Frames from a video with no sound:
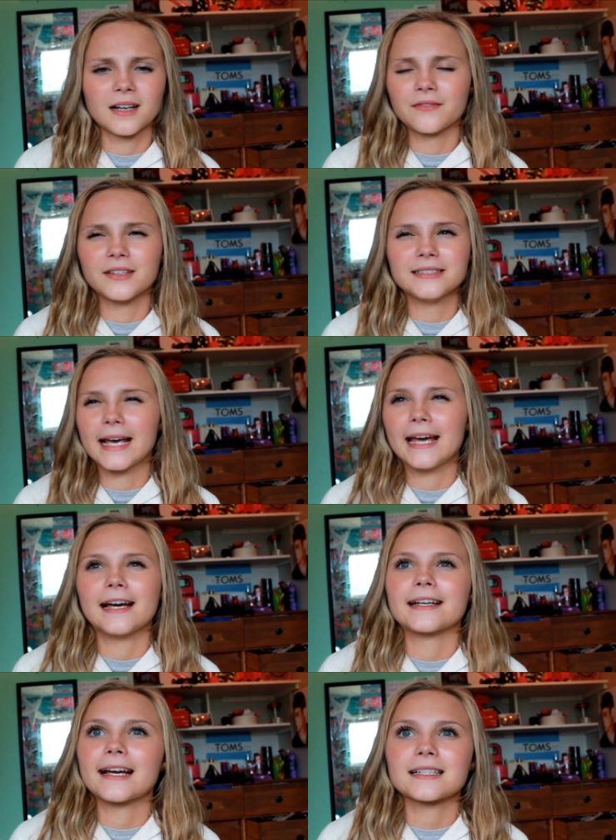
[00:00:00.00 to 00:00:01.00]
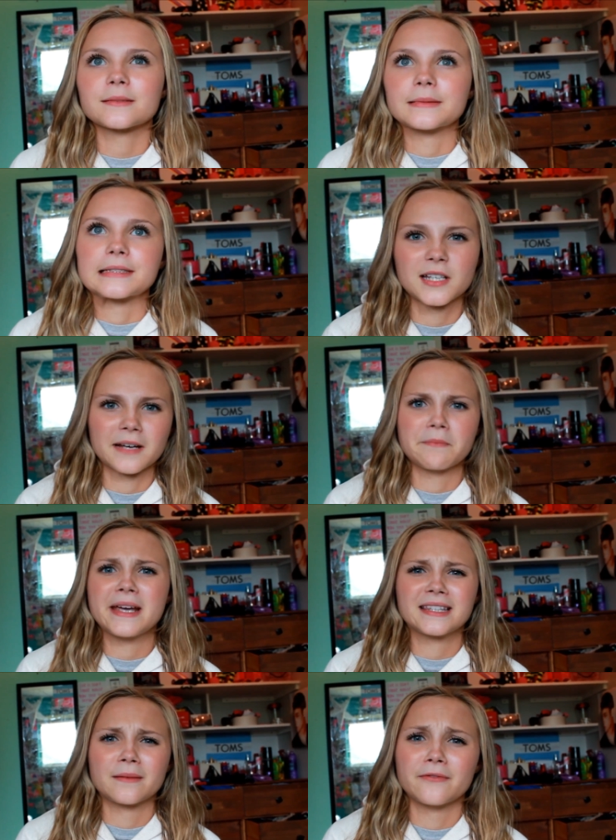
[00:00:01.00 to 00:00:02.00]
of the day, I guess, because I like,
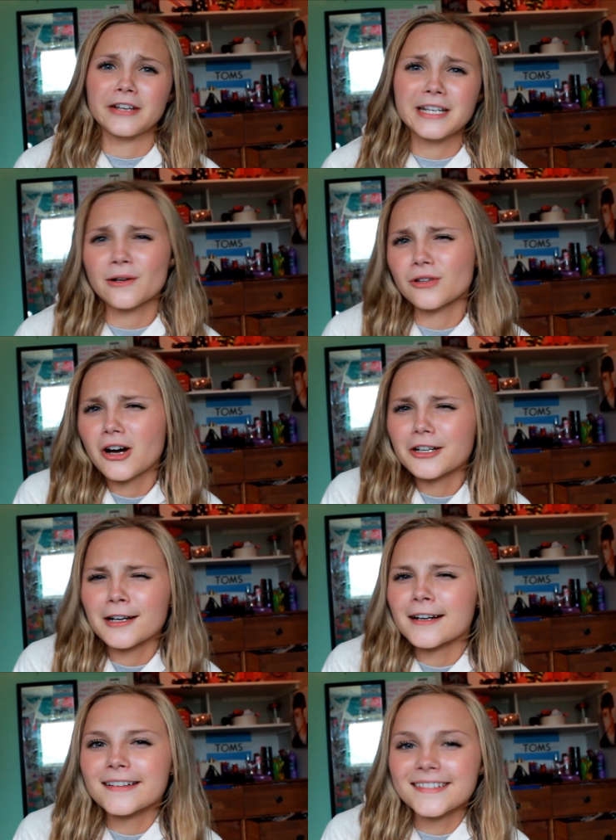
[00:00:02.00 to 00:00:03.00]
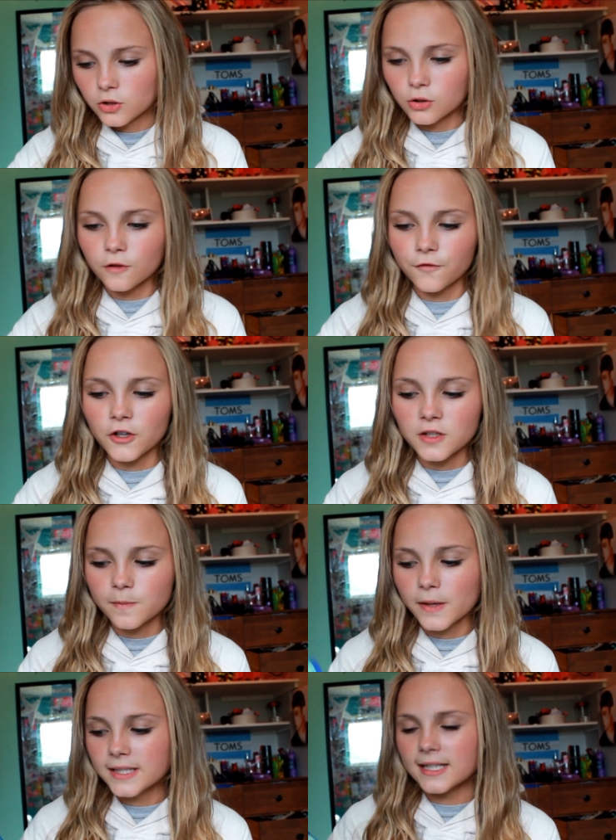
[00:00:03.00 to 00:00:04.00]
make the video longer. So the
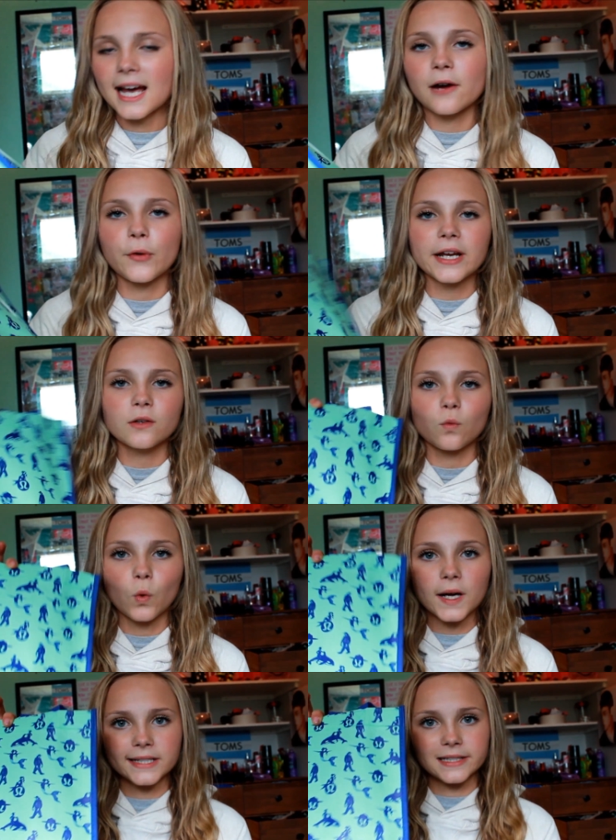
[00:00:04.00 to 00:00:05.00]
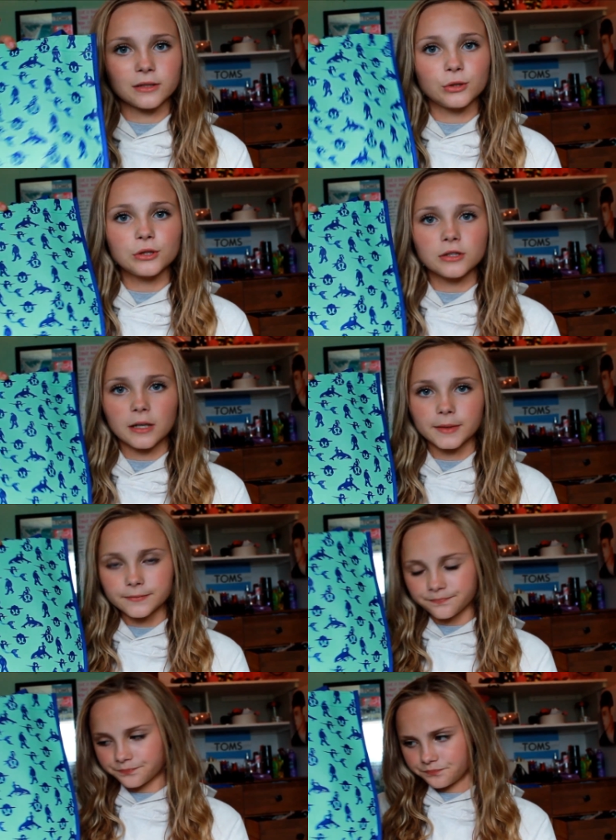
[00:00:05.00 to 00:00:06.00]
first place I went was
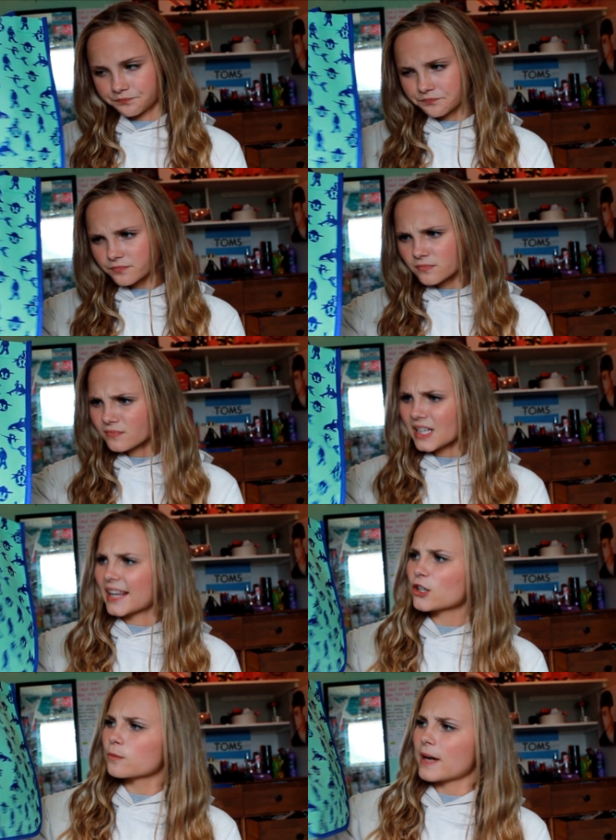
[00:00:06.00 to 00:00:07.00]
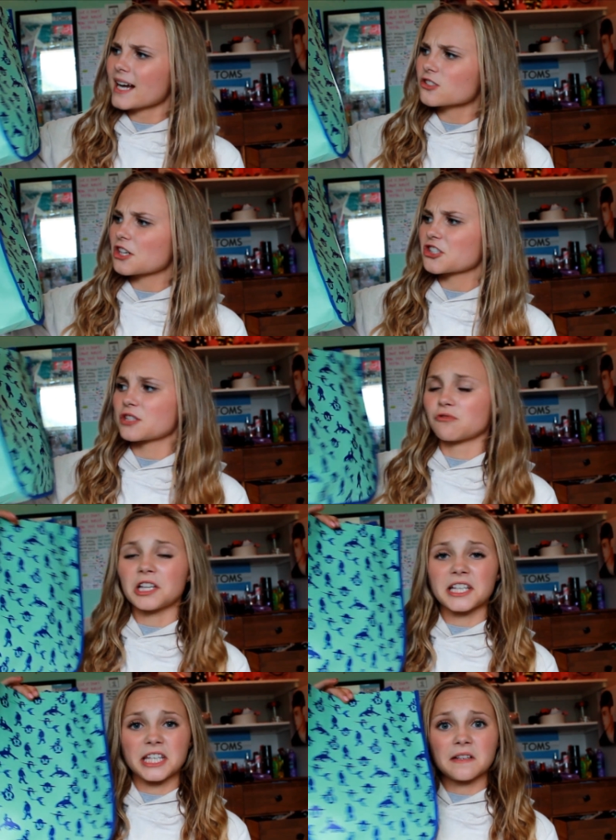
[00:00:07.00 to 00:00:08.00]
Lululemon. And their bag is actually
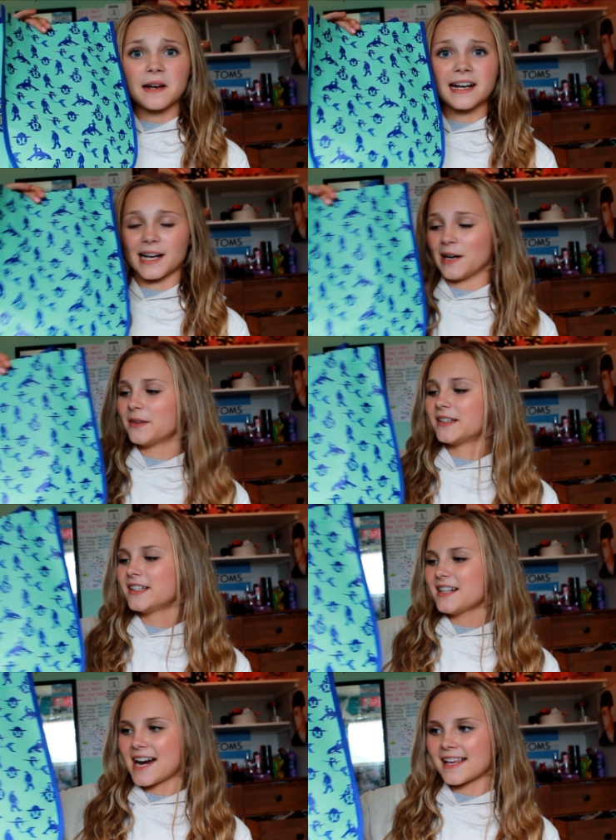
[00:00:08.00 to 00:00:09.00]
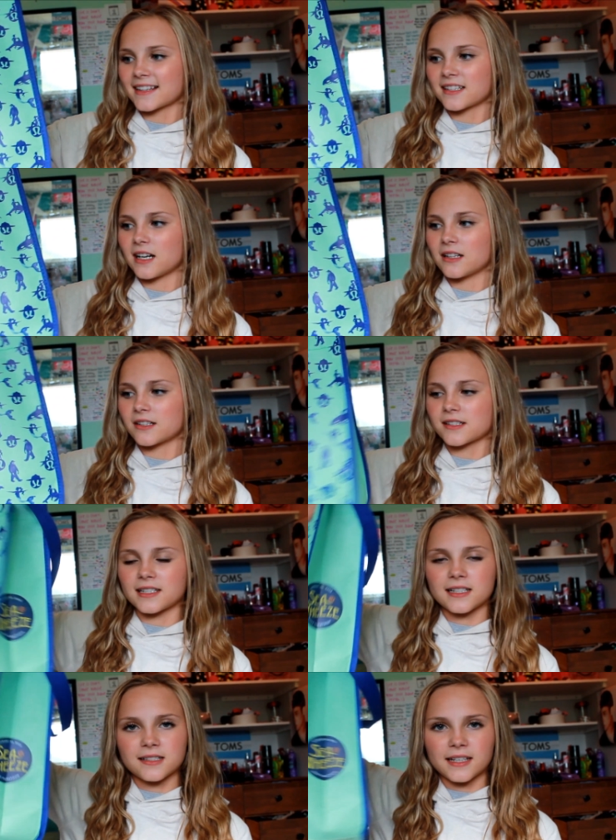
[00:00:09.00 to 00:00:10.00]
really cute right now. I like the colors
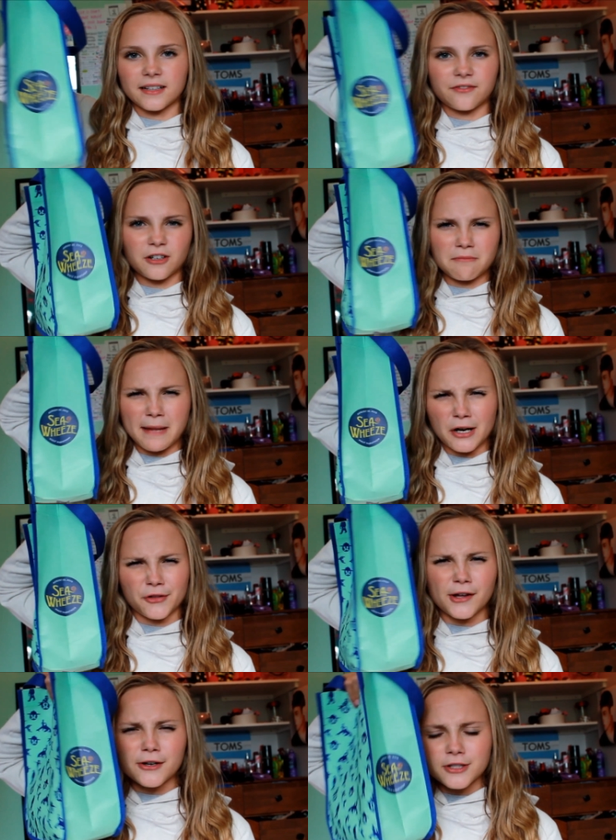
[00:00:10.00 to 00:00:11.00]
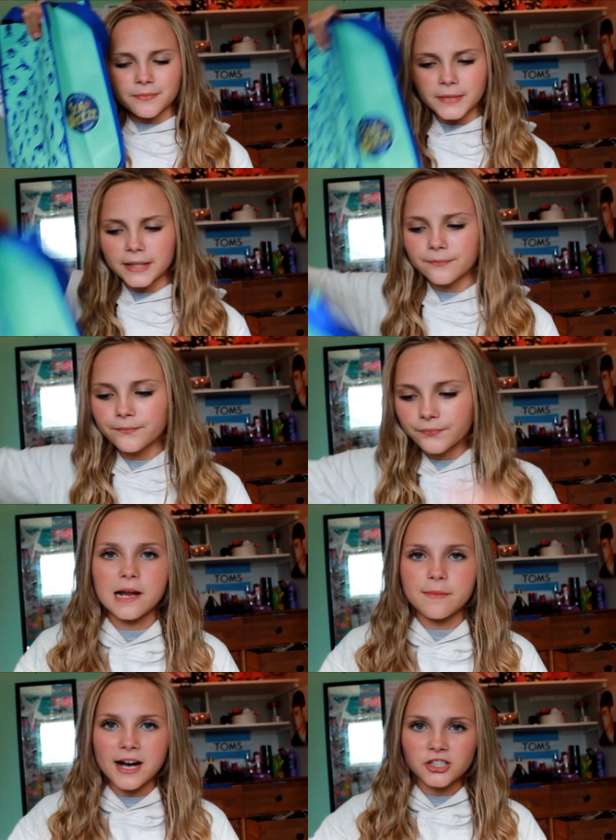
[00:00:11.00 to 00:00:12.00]
and it's like for a marathon or something. And
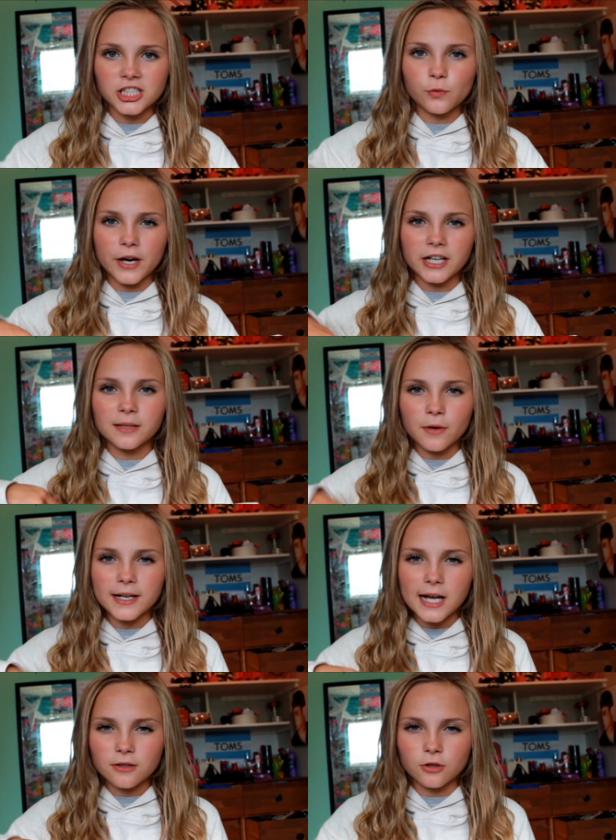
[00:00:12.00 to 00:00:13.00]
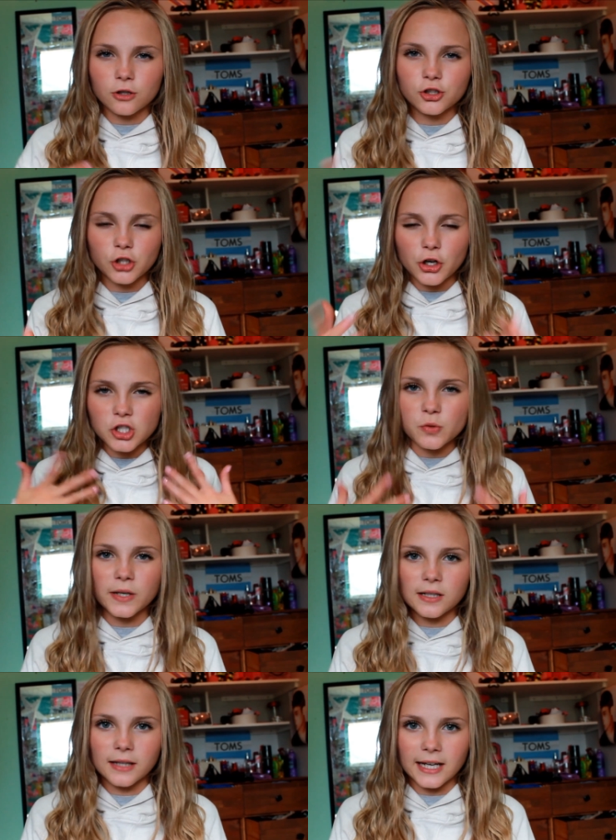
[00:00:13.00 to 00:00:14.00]
I'm actually wearing them right now so I'll show you
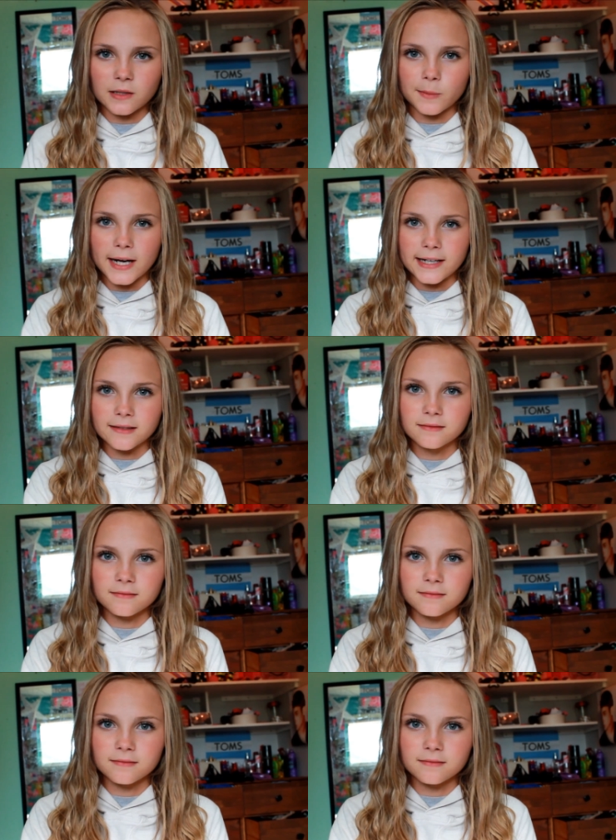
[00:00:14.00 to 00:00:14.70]
in like my